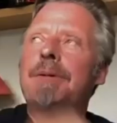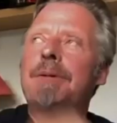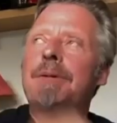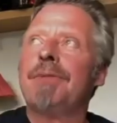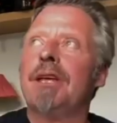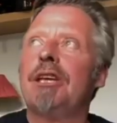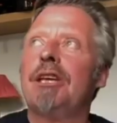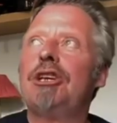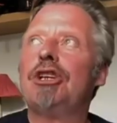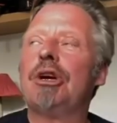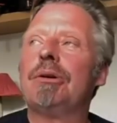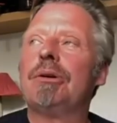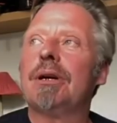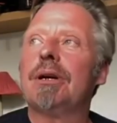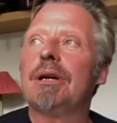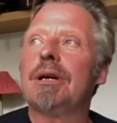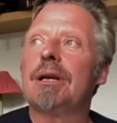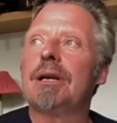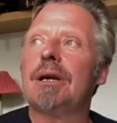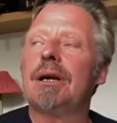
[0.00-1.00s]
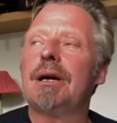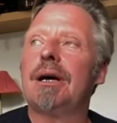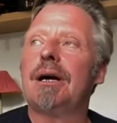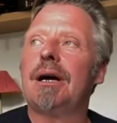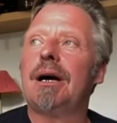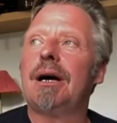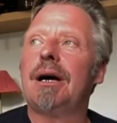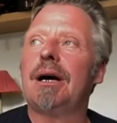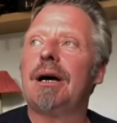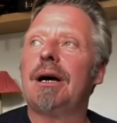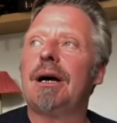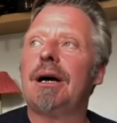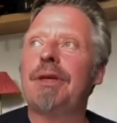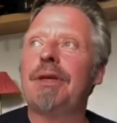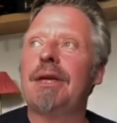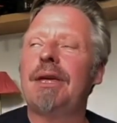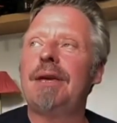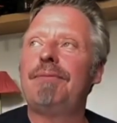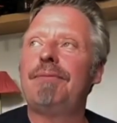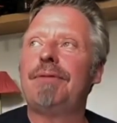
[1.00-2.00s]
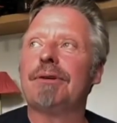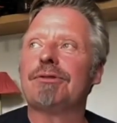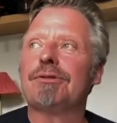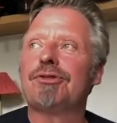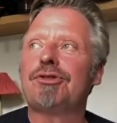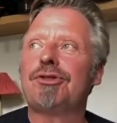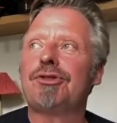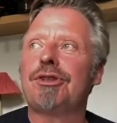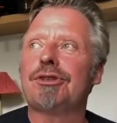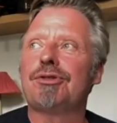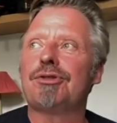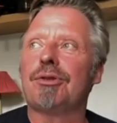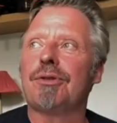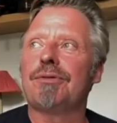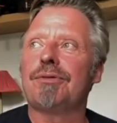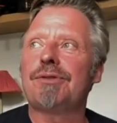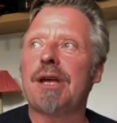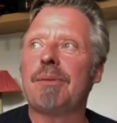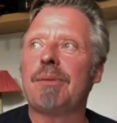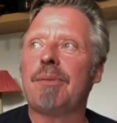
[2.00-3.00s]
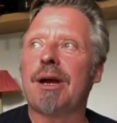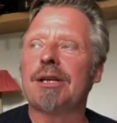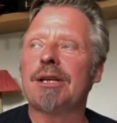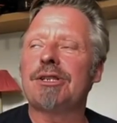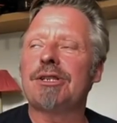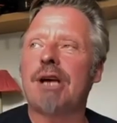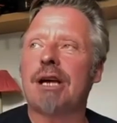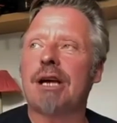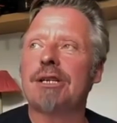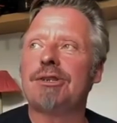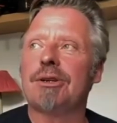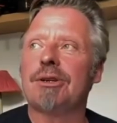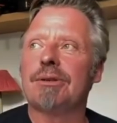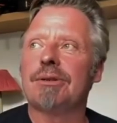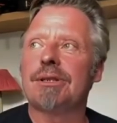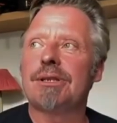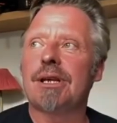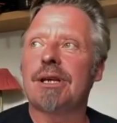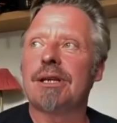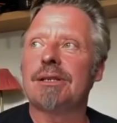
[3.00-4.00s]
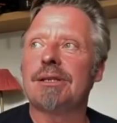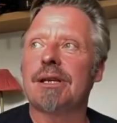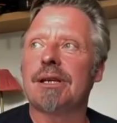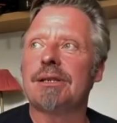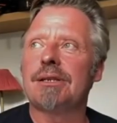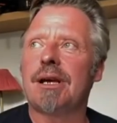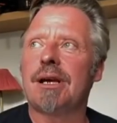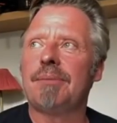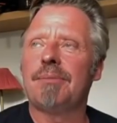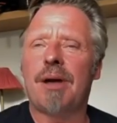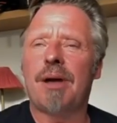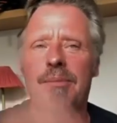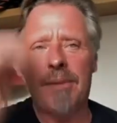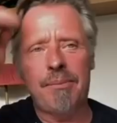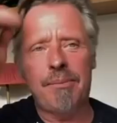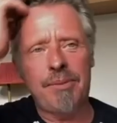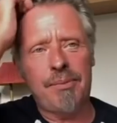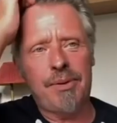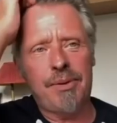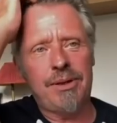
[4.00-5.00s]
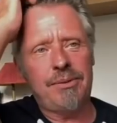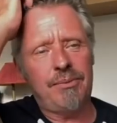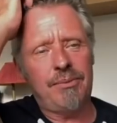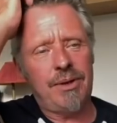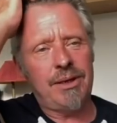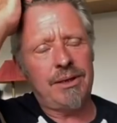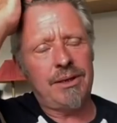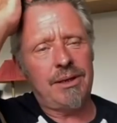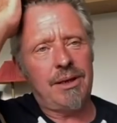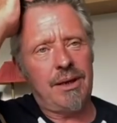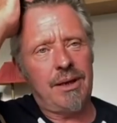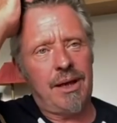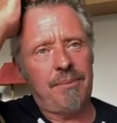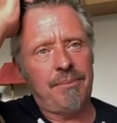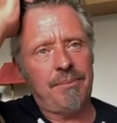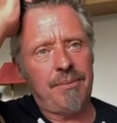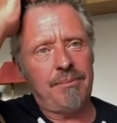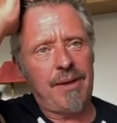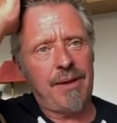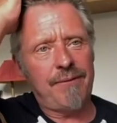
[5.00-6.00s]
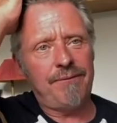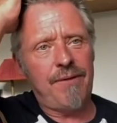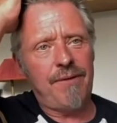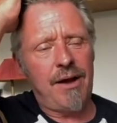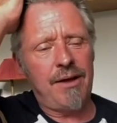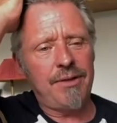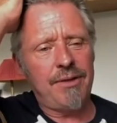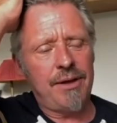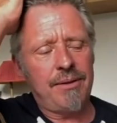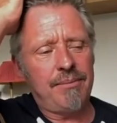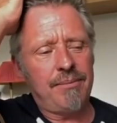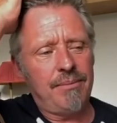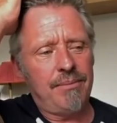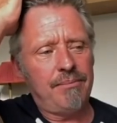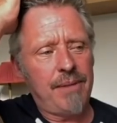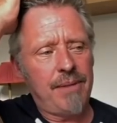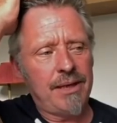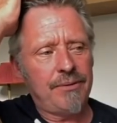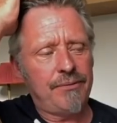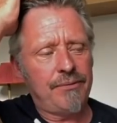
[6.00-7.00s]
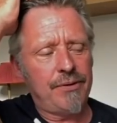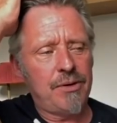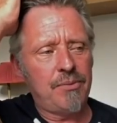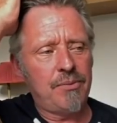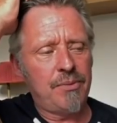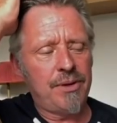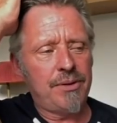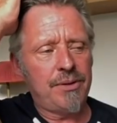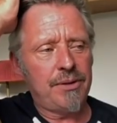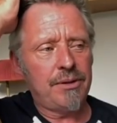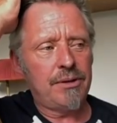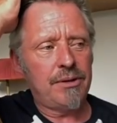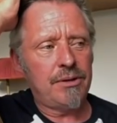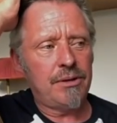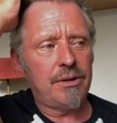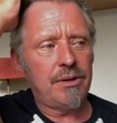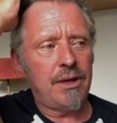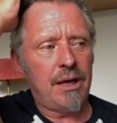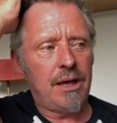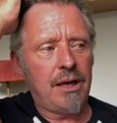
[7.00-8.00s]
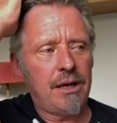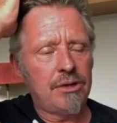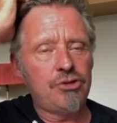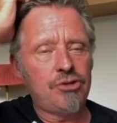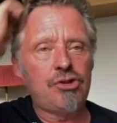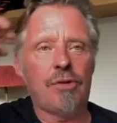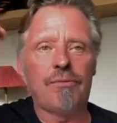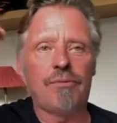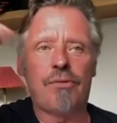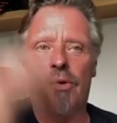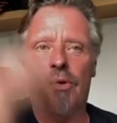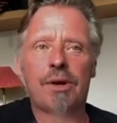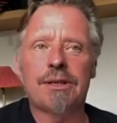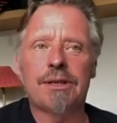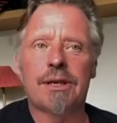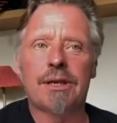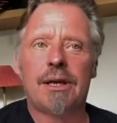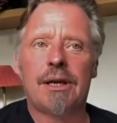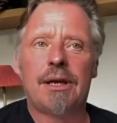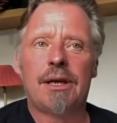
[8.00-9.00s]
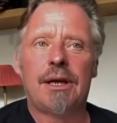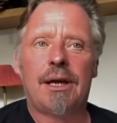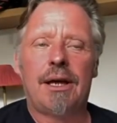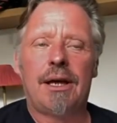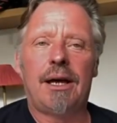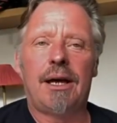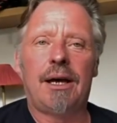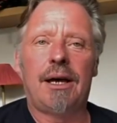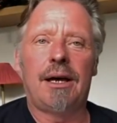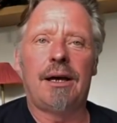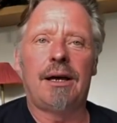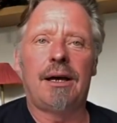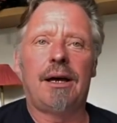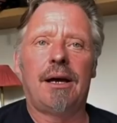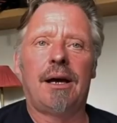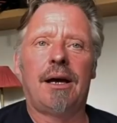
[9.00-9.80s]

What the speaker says: you know, I think he feels the sort of same way as I do. I remember when my father made a film with John Voight a